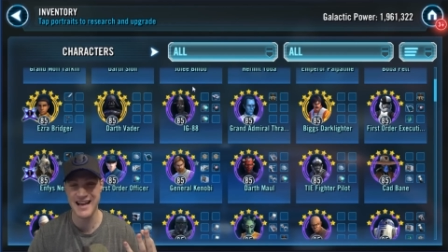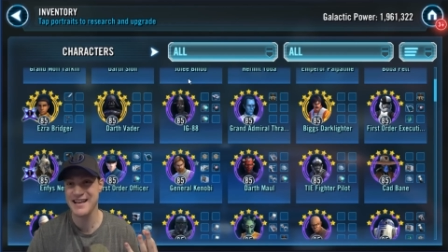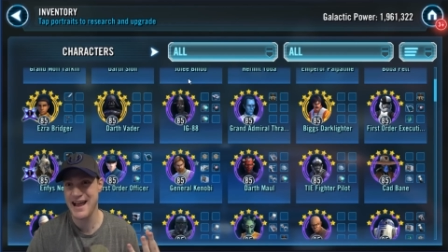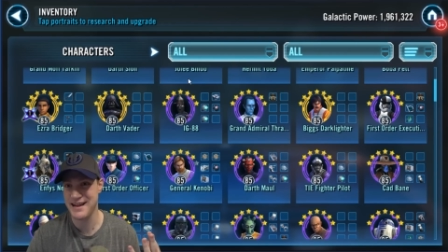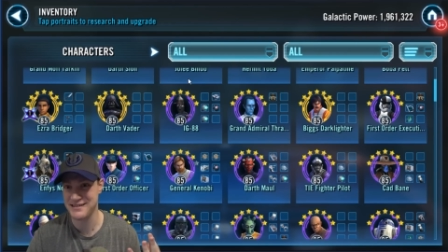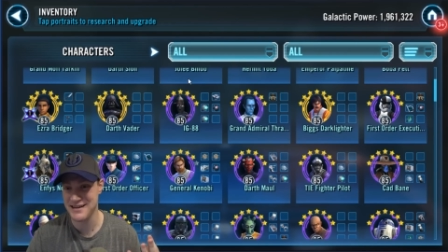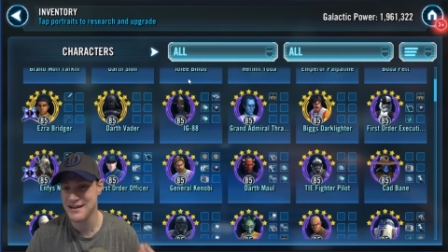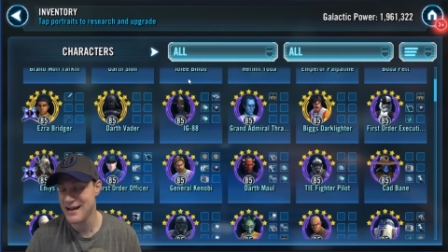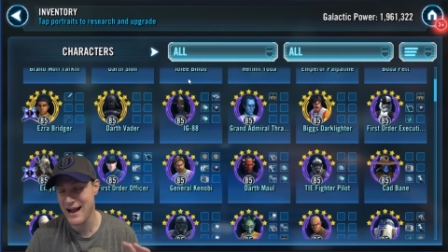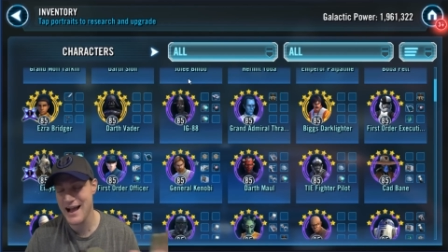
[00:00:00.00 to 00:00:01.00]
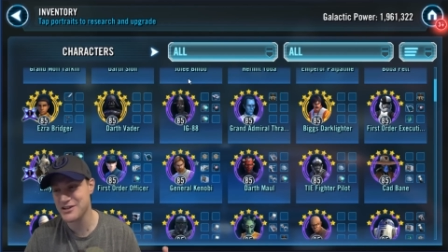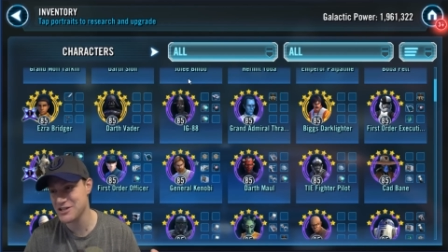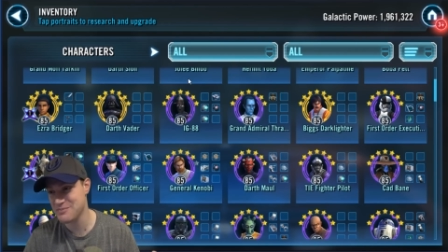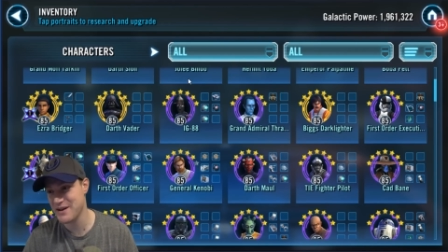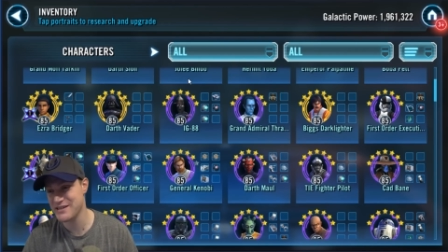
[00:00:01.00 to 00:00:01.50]
10 days. I
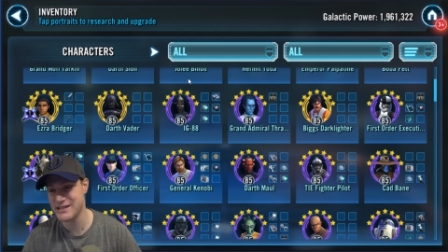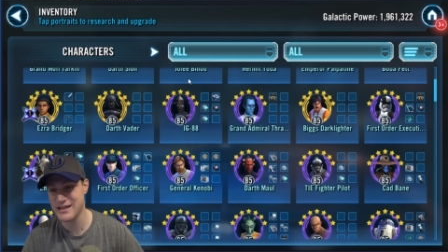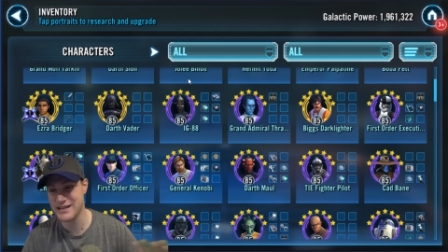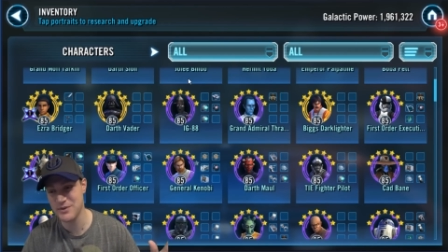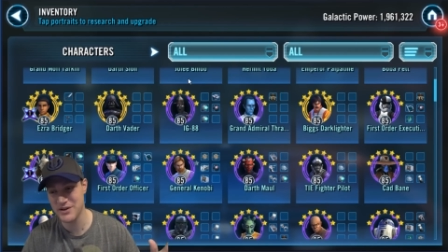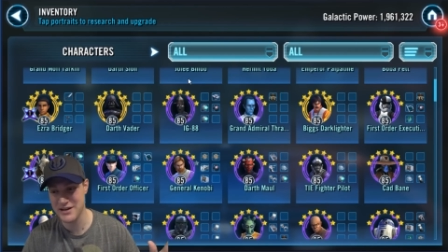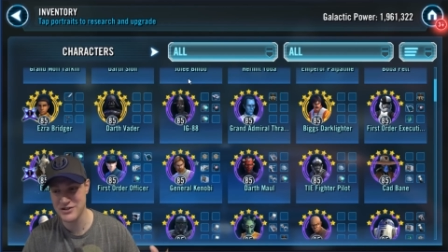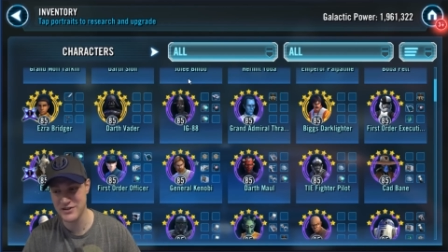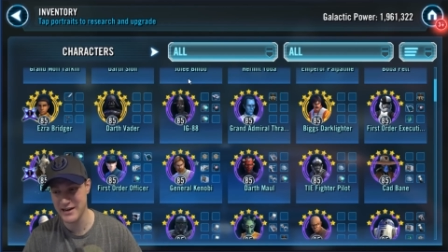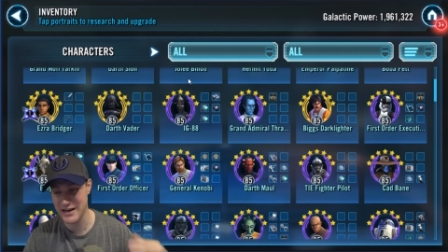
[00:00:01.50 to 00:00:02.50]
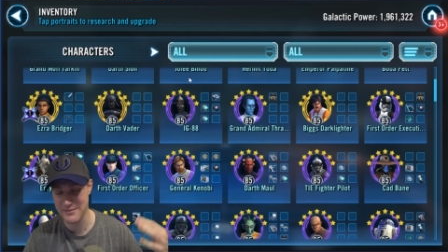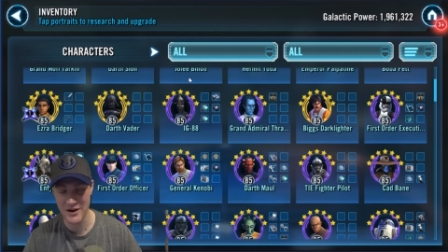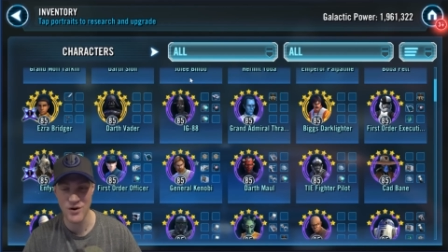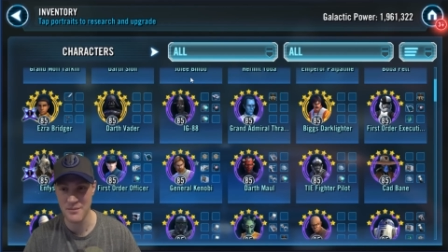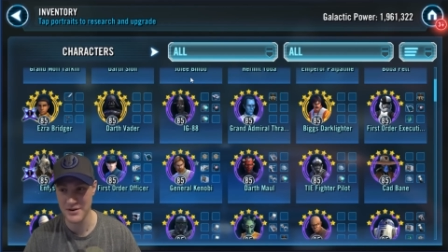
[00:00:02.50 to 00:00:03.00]
actually spent 6 million yesterday getting
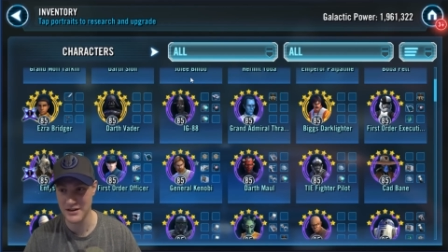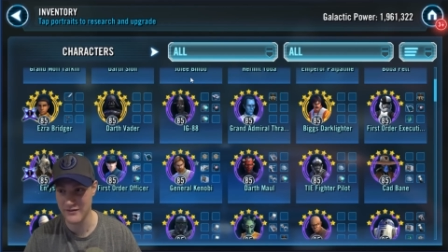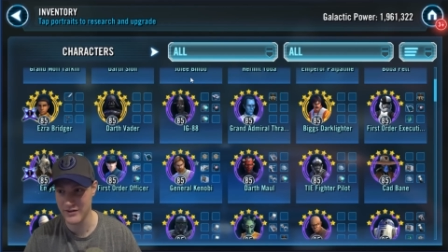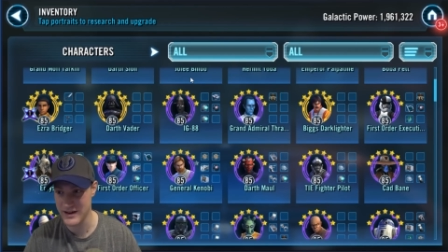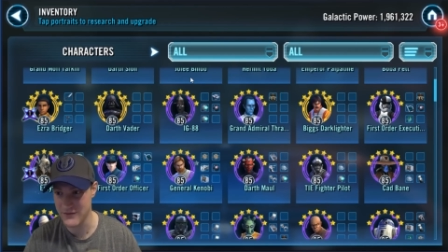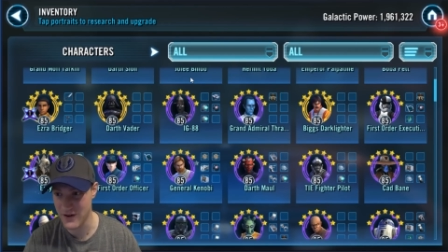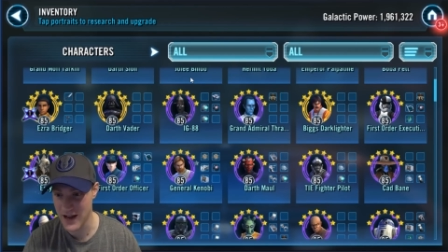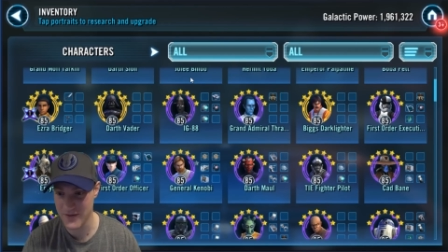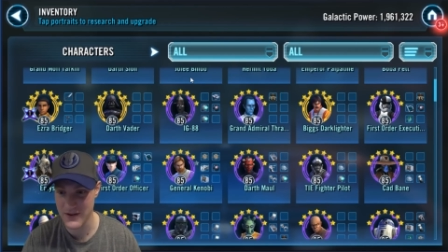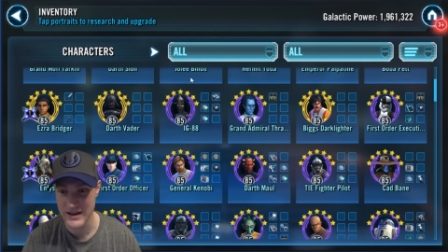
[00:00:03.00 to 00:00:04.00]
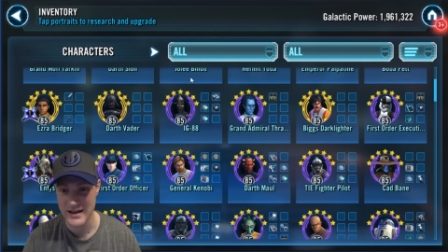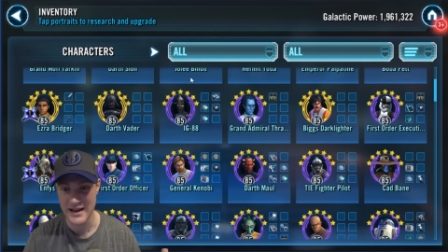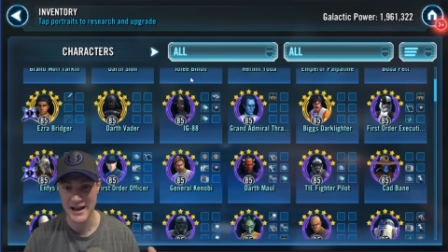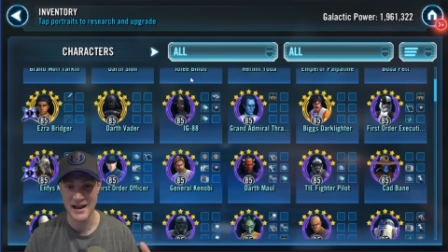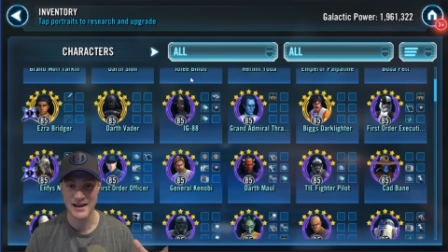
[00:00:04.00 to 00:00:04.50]
my Wampa to level 85,
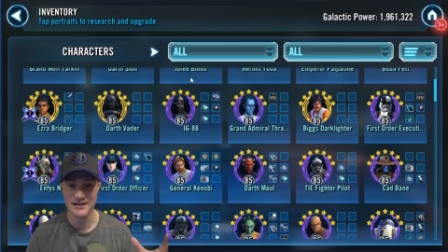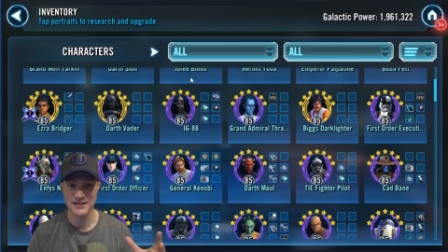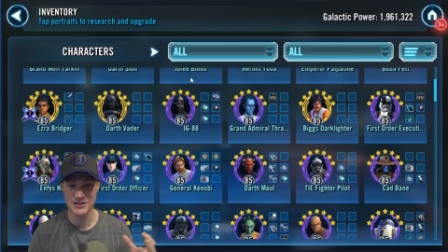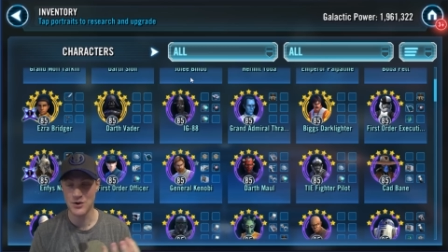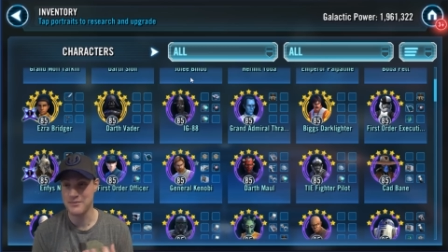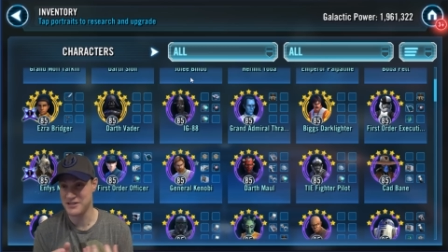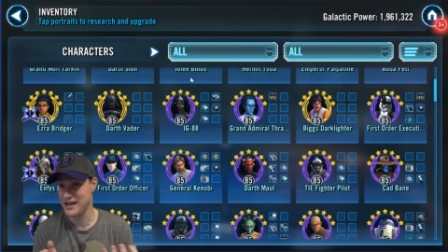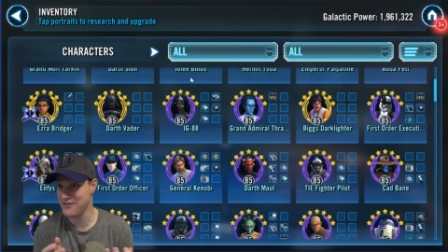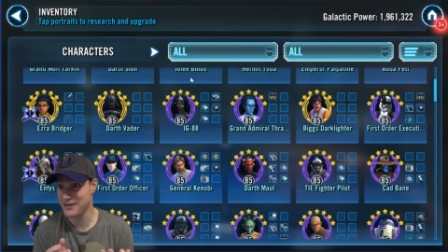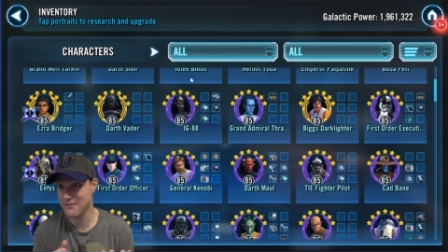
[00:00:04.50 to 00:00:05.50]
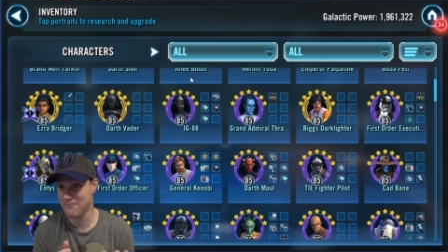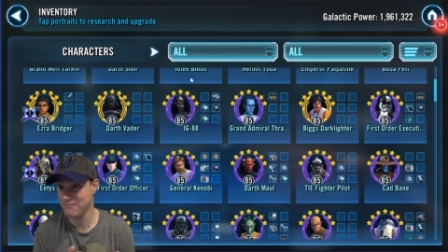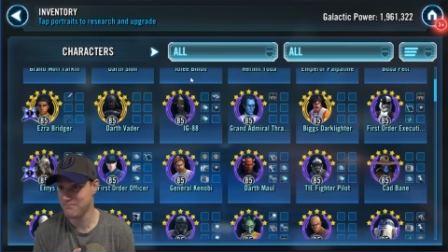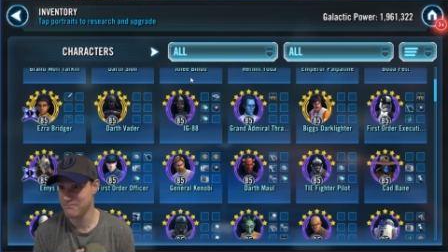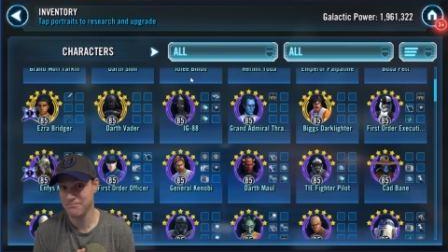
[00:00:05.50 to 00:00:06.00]
and so I'm saving them
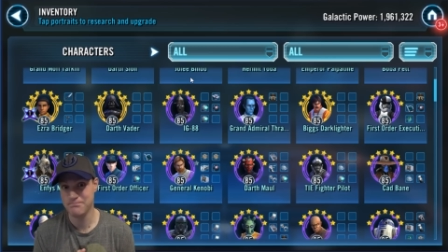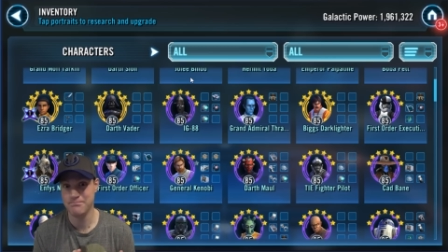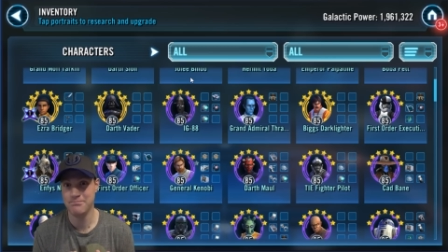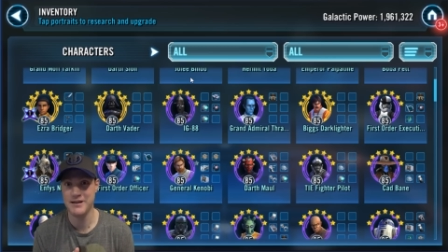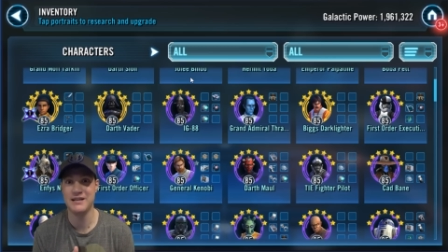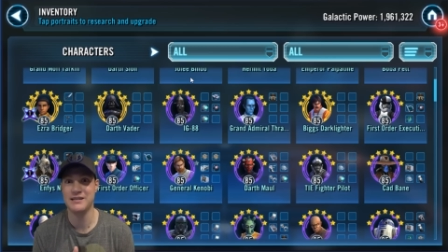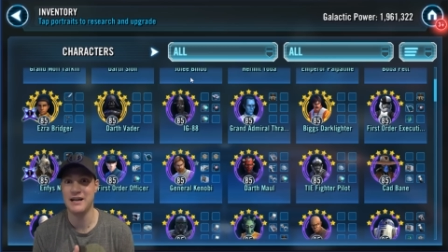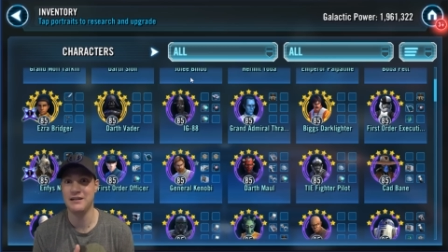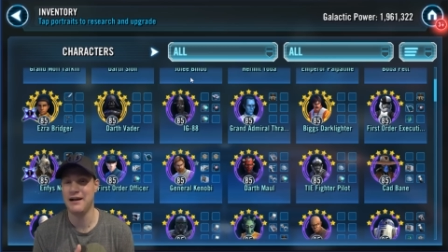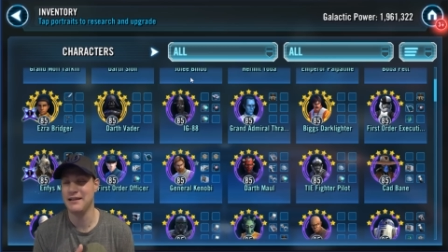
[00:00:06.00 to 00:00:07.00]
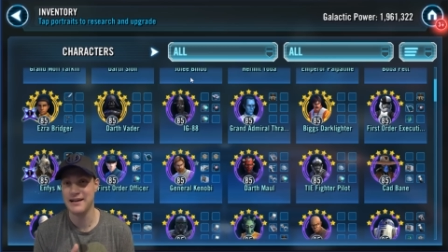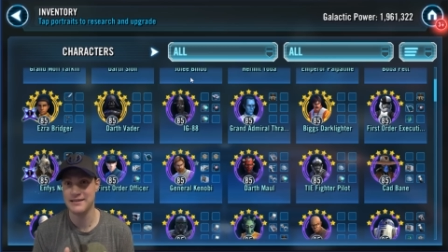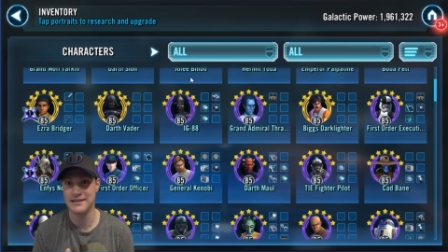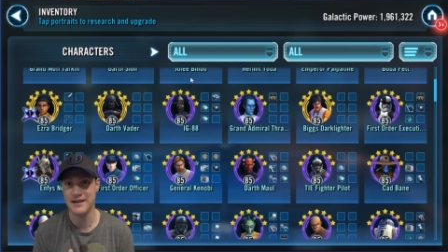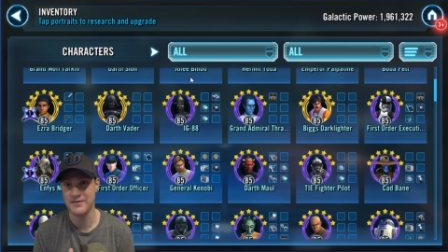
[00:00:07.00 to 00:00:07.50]
because I, I
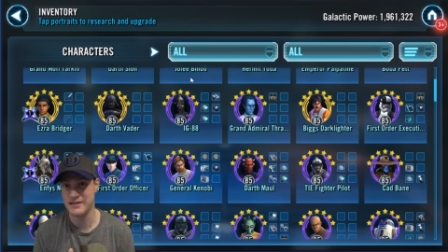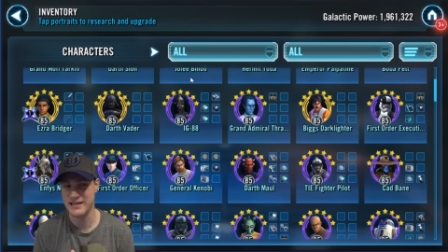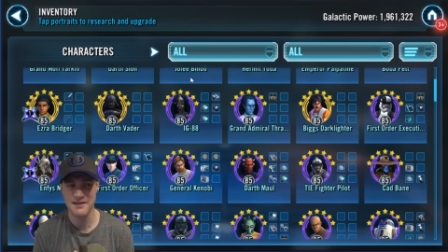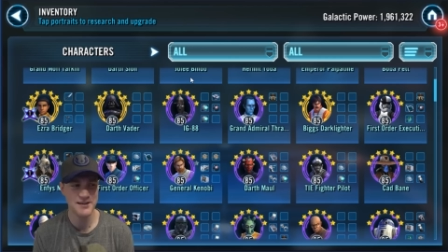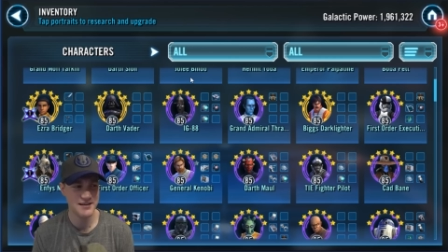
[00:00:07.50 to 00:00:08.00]
like to save in this game.